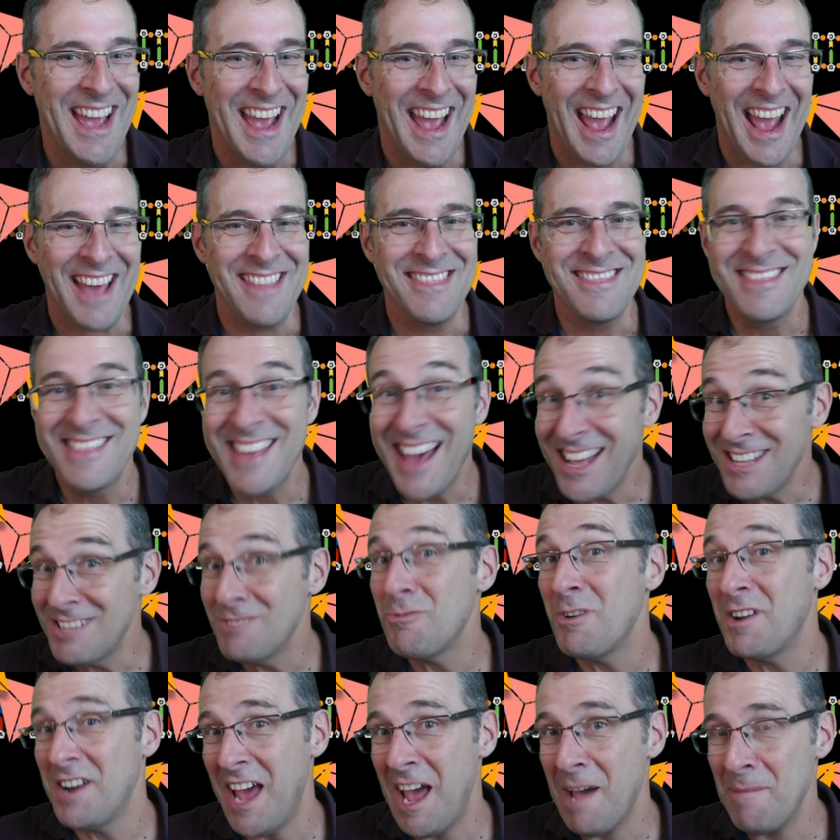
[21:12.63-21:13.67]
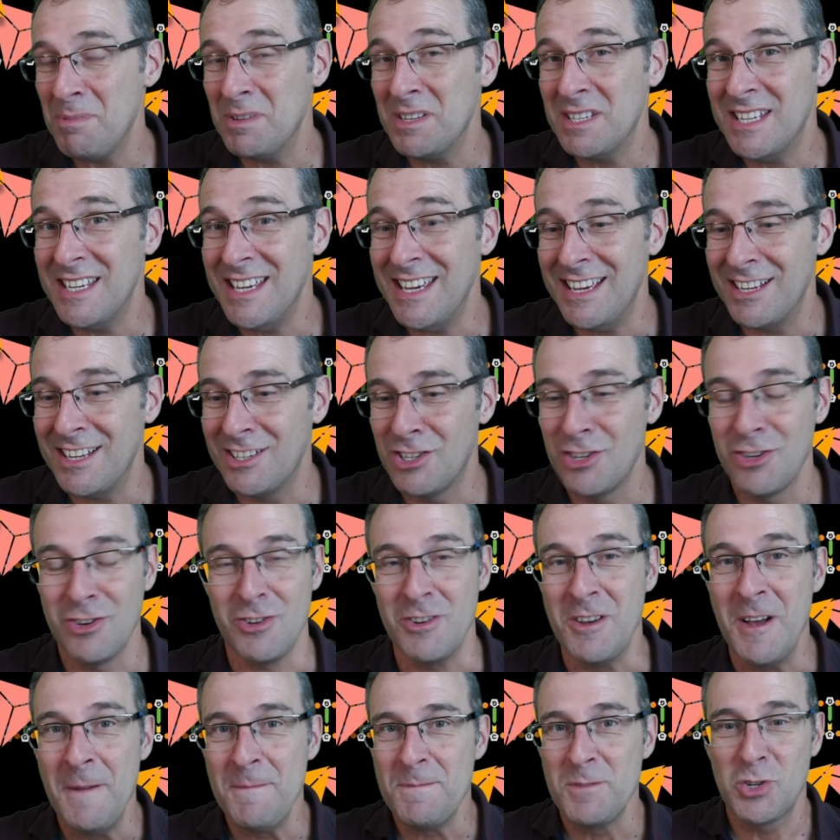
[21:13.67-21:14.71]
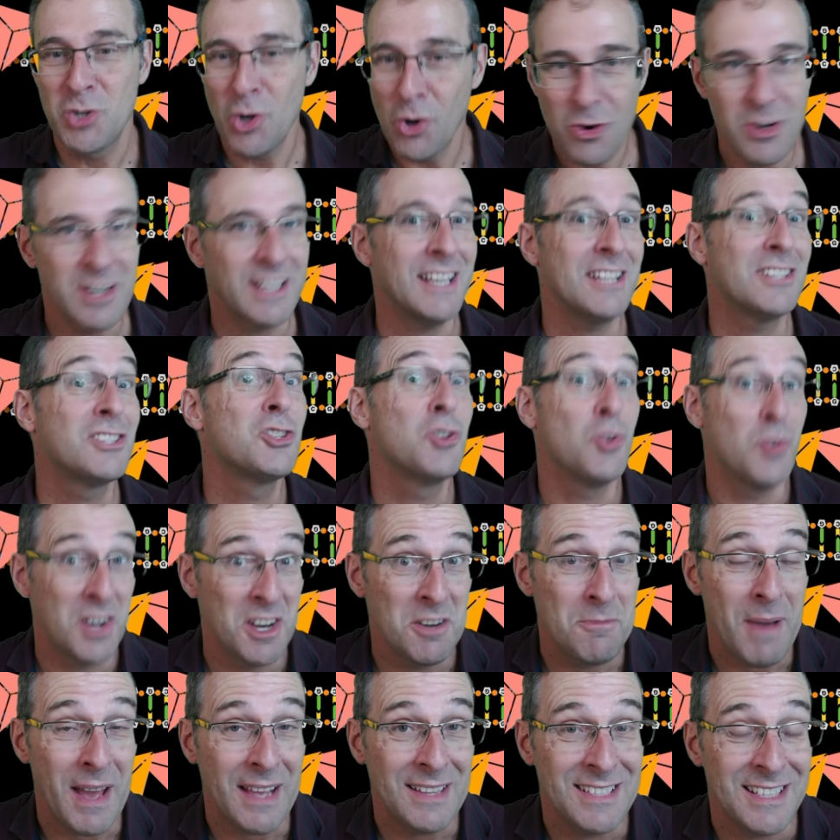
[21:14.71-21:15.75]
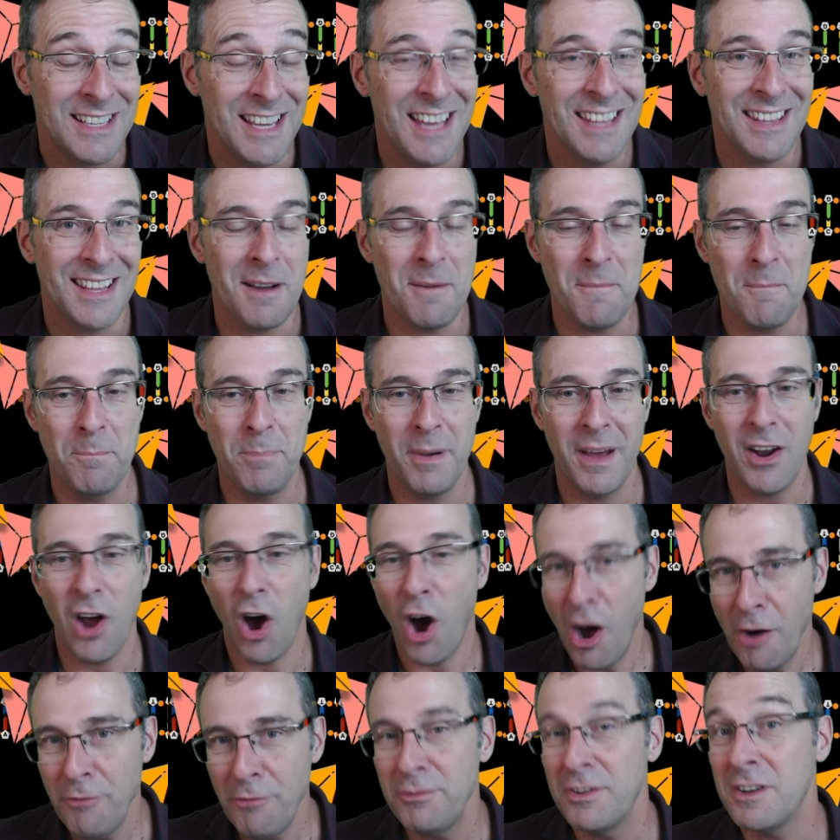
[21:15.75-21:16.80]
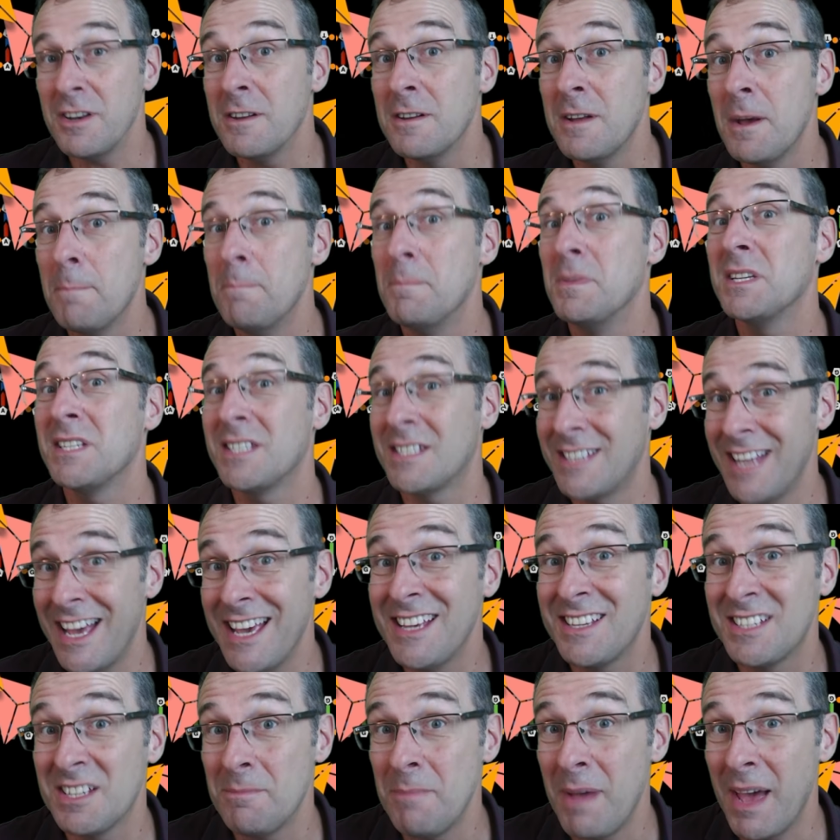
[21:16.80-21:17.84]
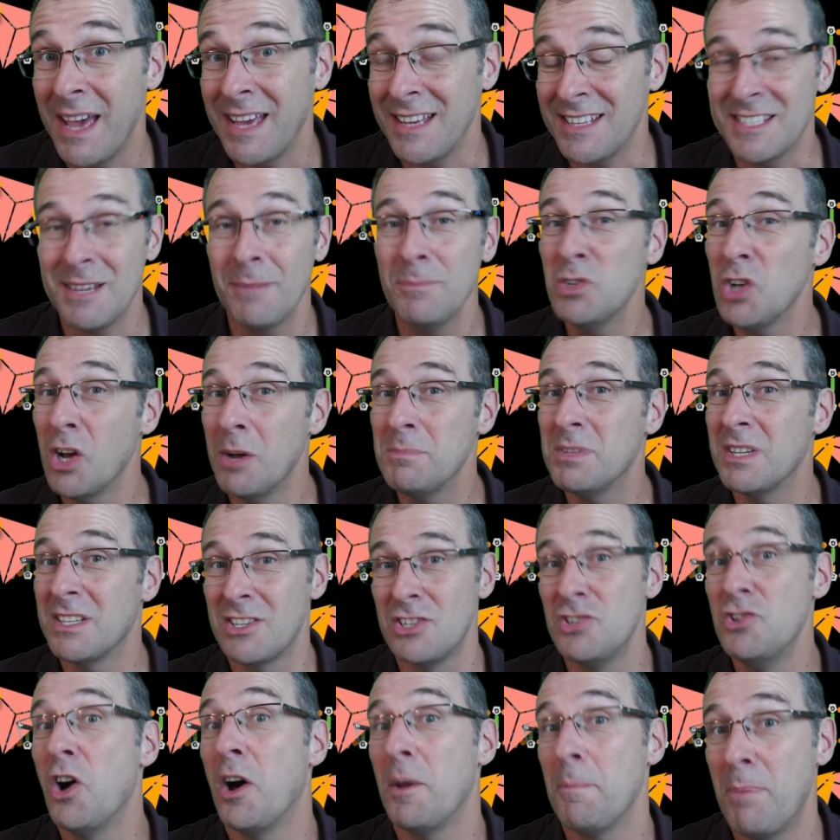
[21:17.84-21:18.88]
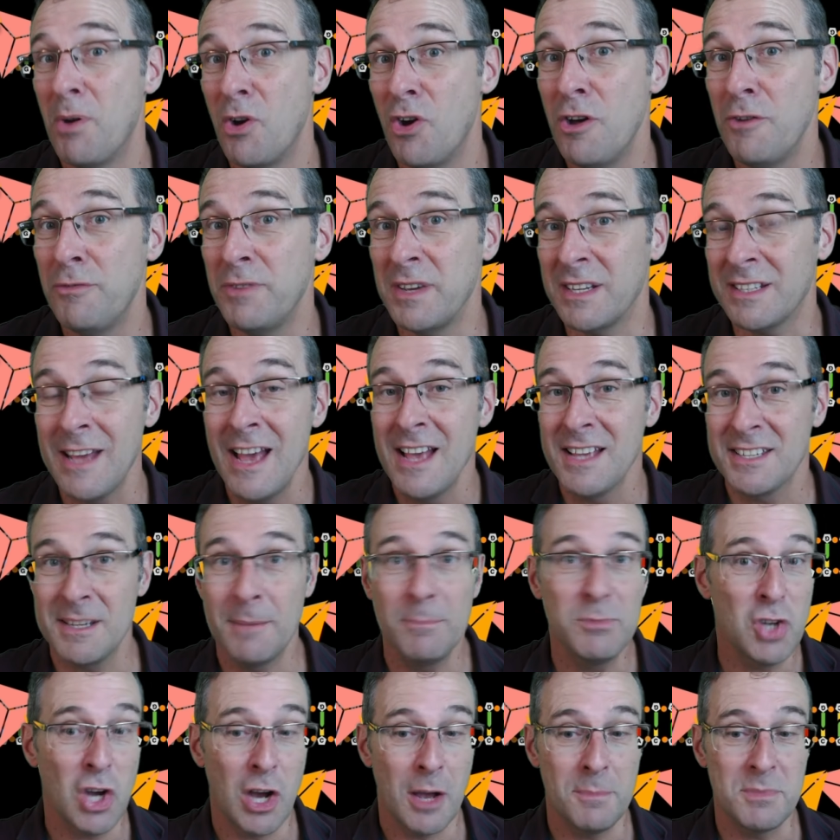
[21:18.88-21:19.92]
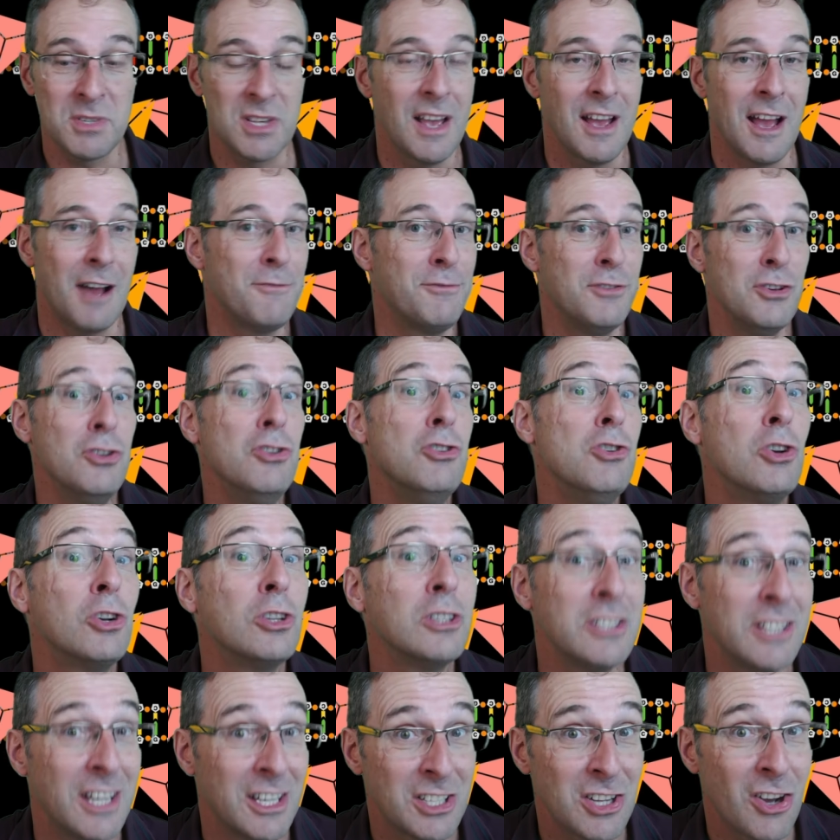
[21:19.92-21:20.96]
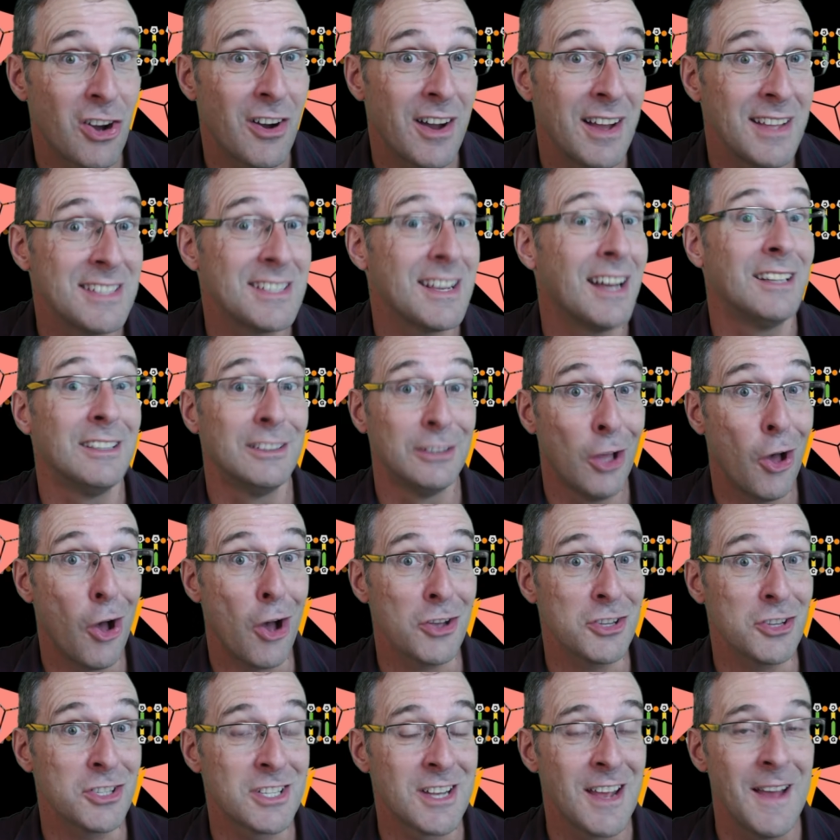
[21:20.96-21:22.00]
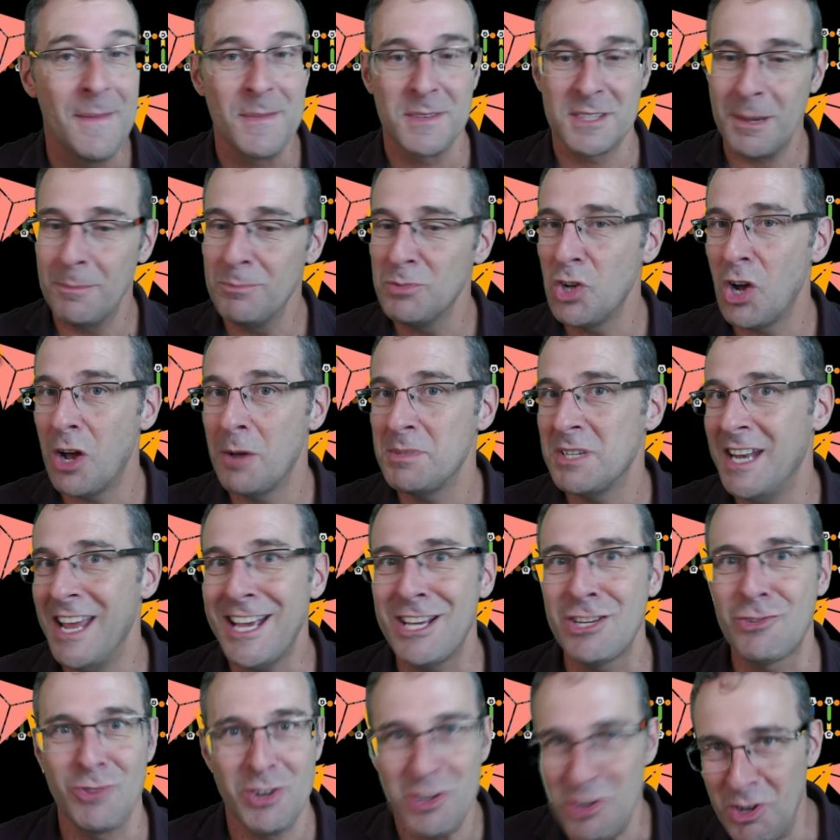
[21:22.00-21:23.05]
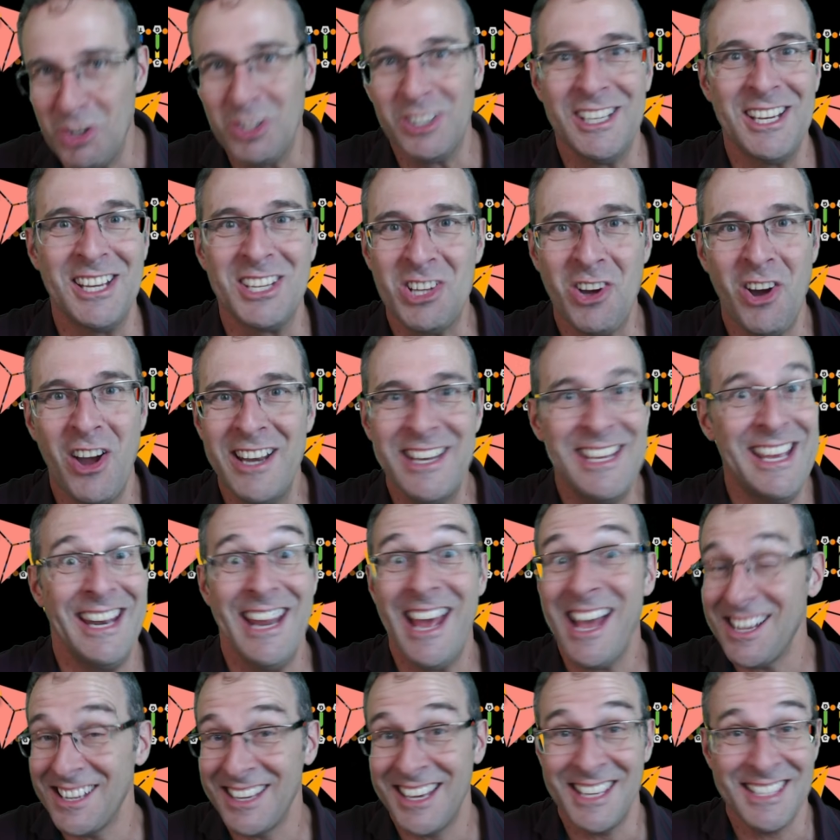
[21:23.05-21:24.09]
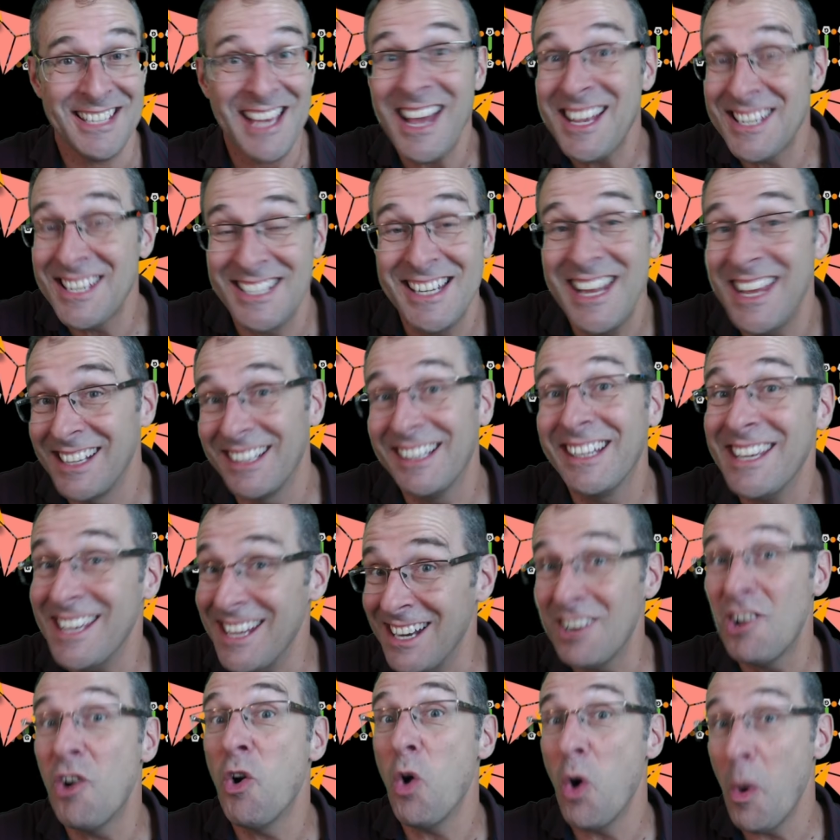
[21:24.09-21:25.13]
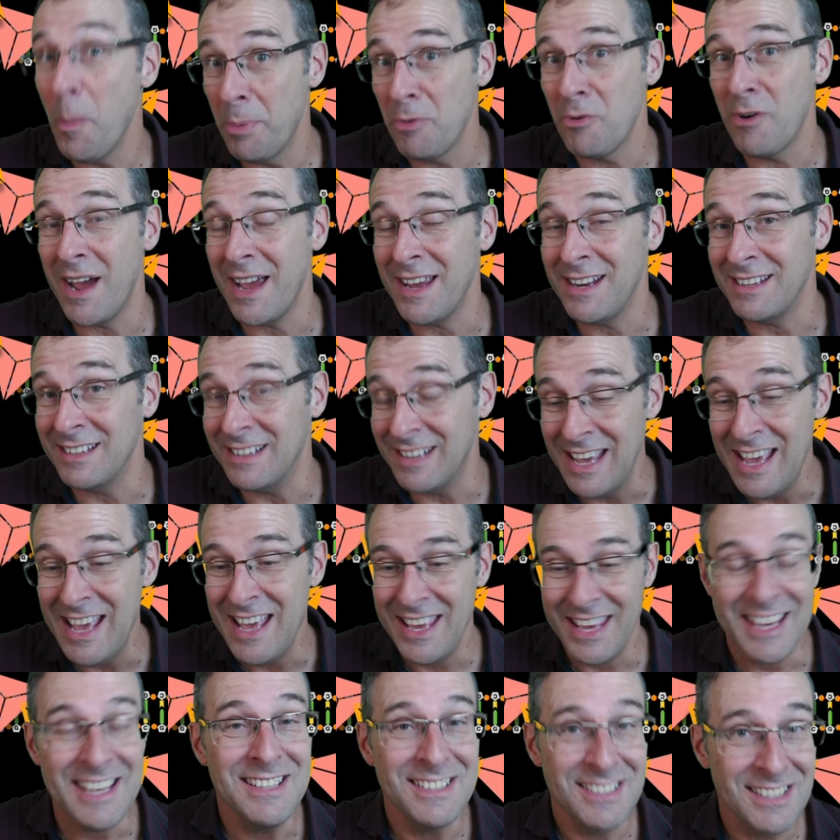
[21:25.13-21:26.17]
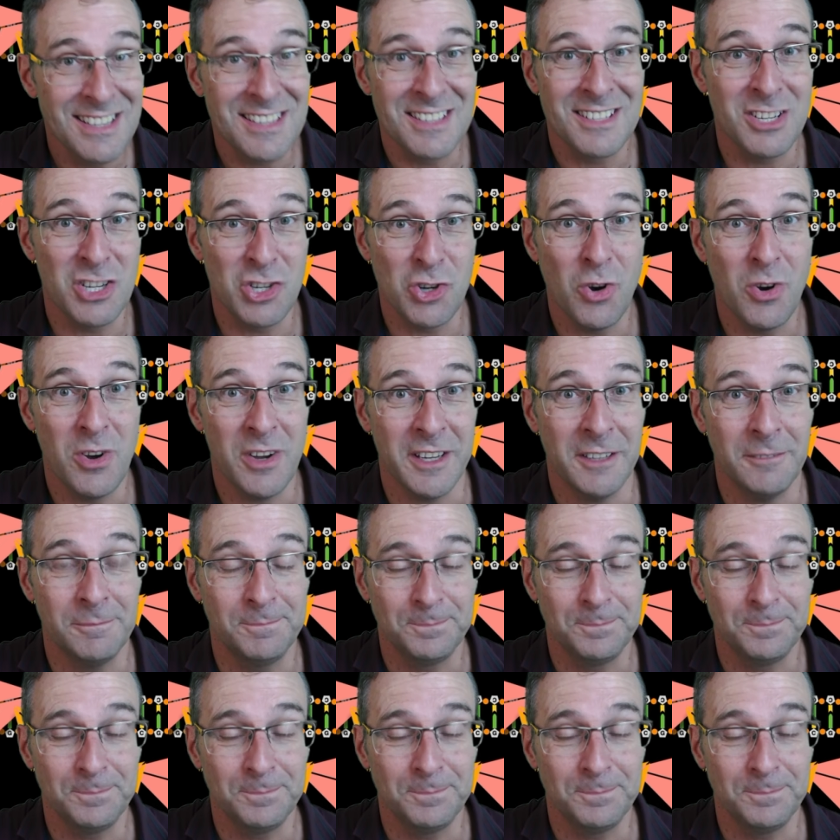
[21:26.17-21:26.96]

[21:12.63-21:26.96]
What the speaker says: And that's what happens here too. Sure, it gets joined back together, but often mistakes are made. Sometimes it's not perfect. Sometimes a few nucleotides are lost. Sometimes an extra nucleotide gets accidentally incorporated into the join.